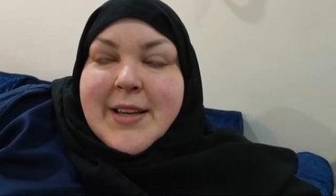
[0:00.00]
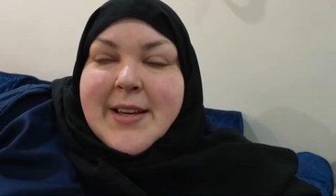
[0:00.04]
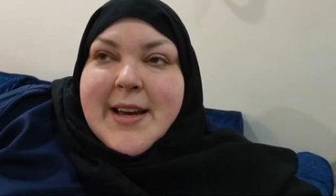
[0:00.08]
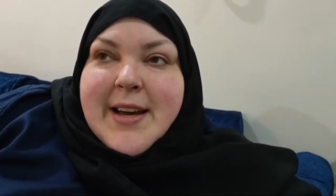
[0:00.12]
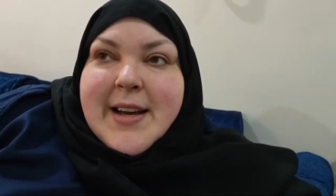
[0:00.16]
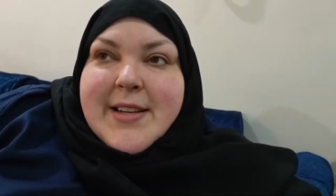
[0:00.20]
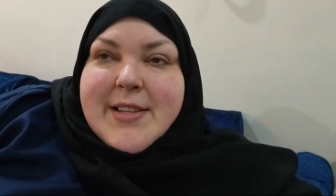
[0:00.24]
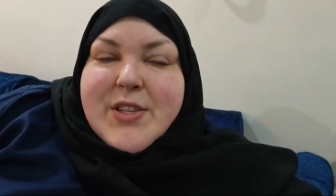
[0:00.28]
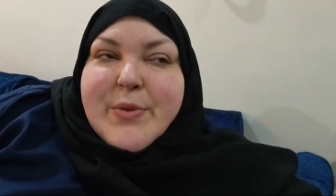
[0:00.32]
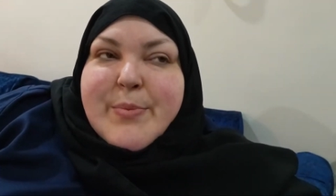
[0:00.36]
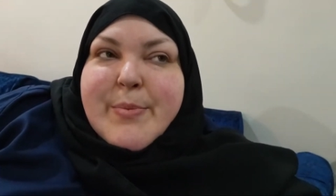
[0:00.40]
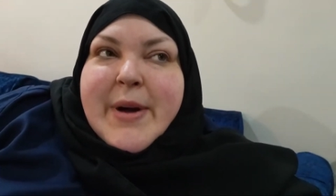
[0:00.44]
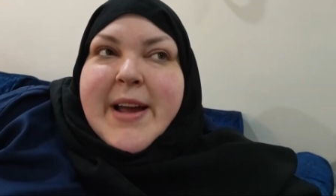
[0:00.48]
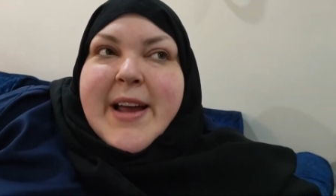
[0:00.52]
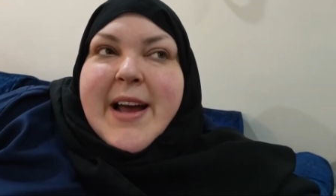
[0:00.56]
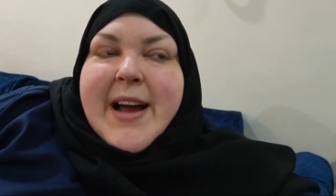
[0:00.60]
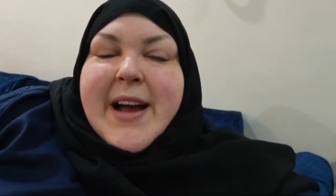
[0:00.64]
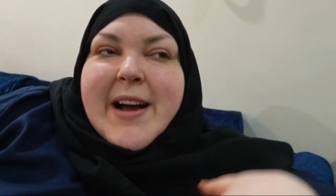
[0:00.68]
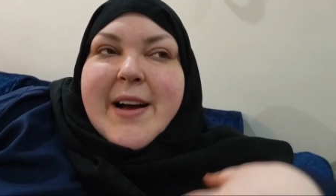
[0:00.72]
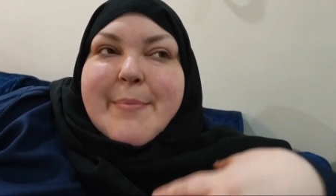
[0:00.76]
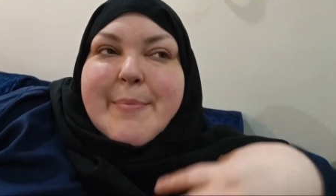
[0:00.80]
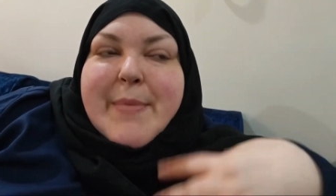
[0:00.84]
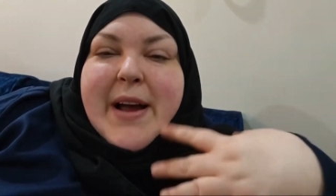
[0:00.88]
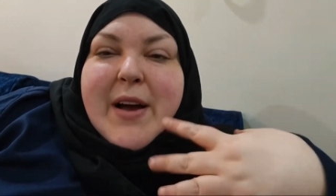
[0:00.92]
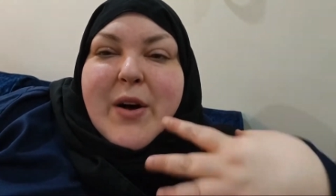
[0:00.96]
yeah, so my,
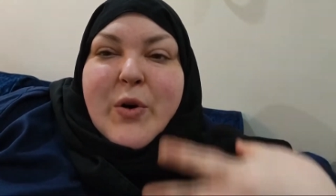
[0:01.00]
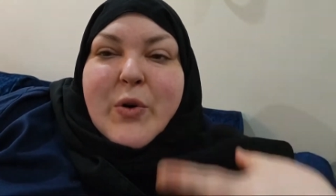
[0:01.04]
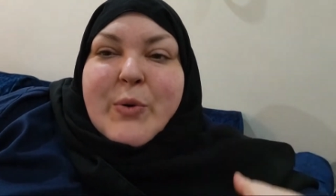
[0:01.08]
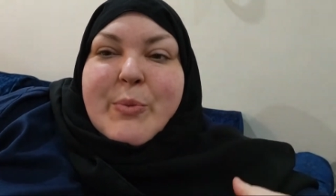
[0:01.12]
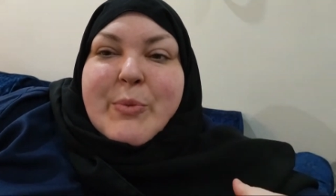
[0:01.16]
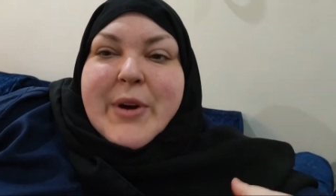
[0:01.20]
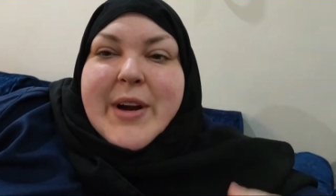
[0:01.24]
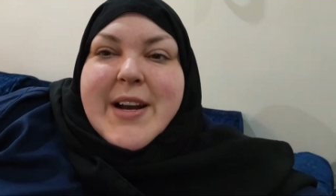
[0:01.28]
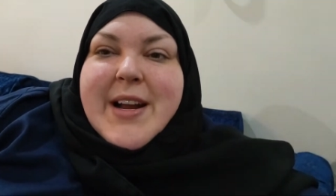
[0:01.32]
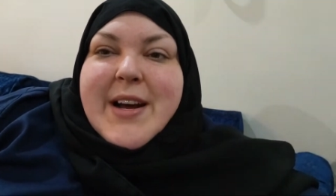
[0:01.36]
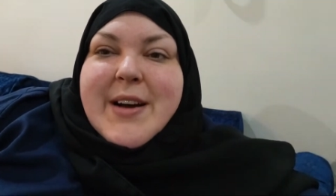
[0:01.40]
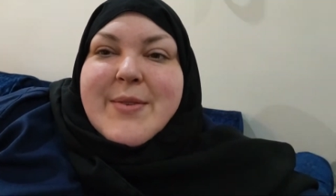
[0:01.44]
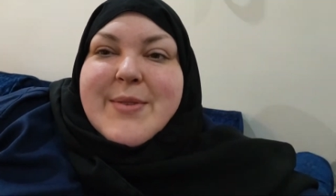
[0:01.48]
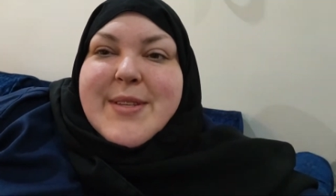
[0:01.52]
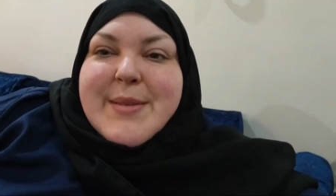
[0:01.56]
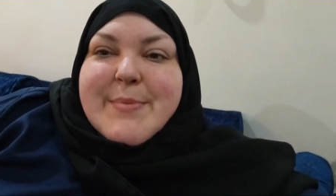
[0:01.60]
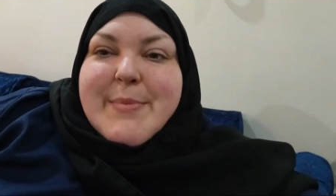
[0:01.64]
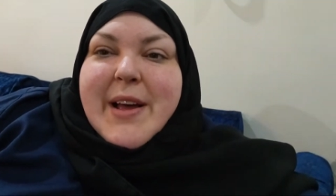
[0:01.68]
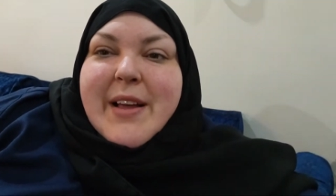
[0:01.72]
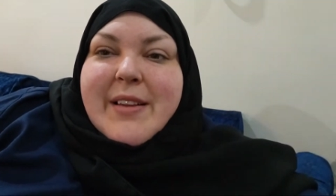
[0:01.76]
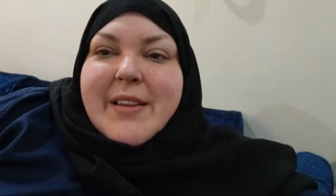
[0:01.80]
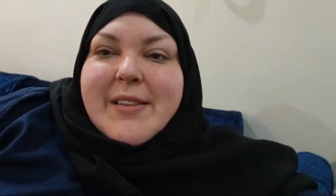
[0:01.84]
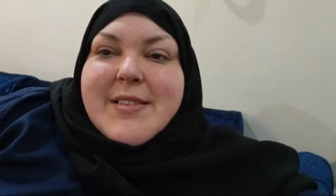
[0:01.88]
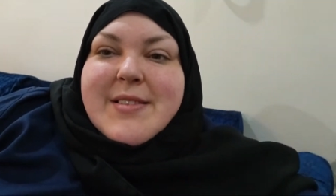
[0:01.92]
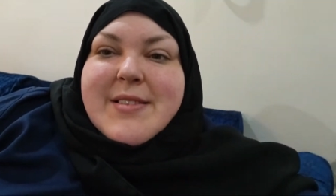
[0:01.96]
my home right now
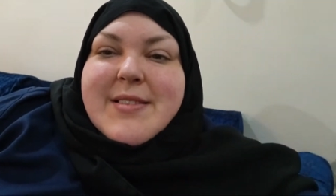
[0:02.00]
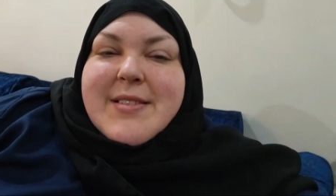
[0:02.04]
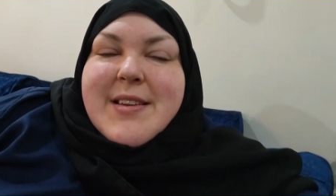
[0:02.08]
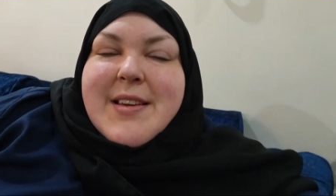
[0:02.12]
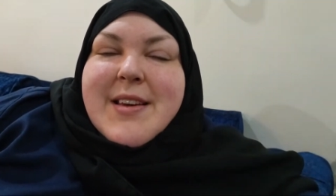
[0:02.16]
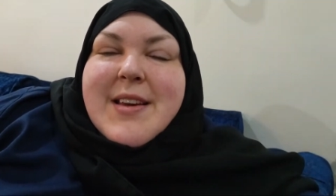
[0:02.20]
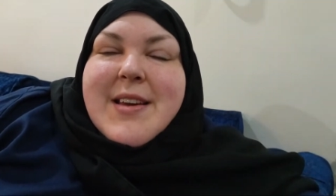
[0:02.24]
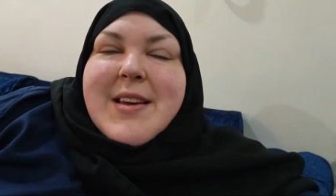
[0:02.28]
smells